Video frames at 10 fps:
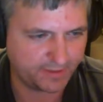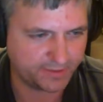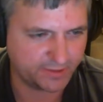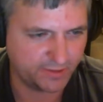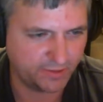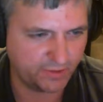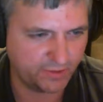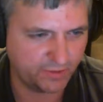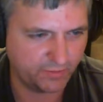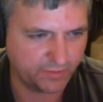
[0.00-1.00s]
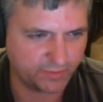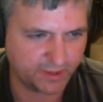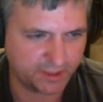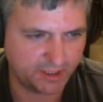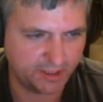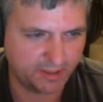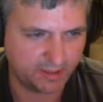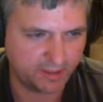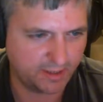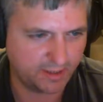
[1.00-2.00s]
Also was
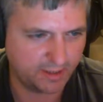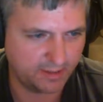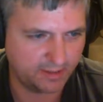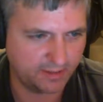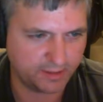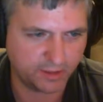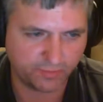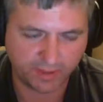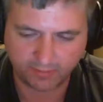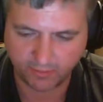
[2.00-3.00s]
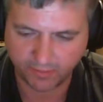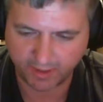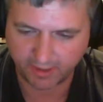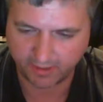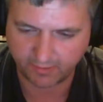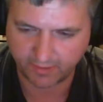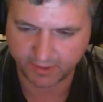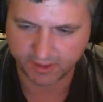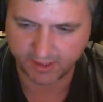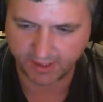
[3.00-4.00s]
watching the show Rick and Morty,
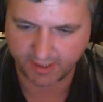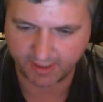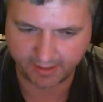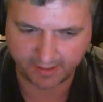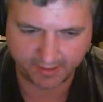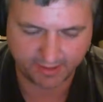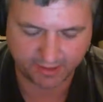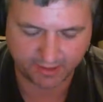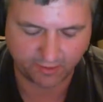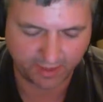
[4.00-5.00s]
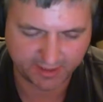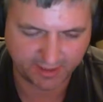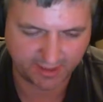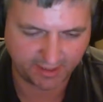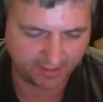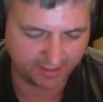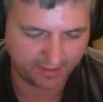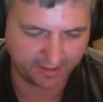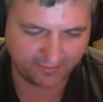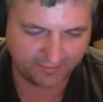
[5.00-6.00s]
which is a crazy,
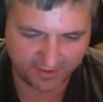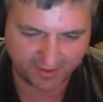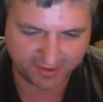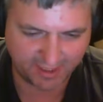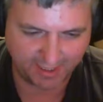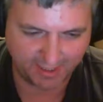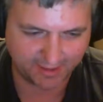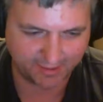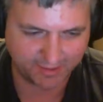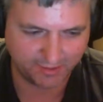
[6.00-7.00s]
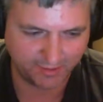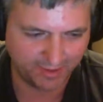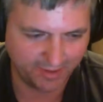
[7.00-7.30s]
very zany cartoon.